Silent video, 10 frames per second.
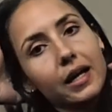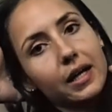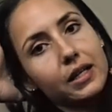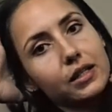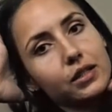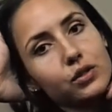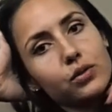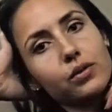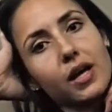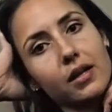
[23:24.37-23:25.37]
I
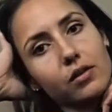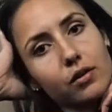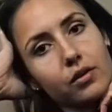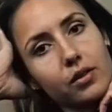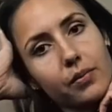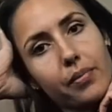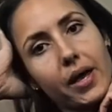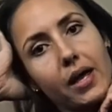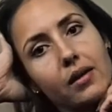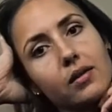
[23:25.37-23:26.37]
do that on the
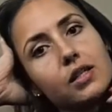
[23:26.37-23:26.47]
bed.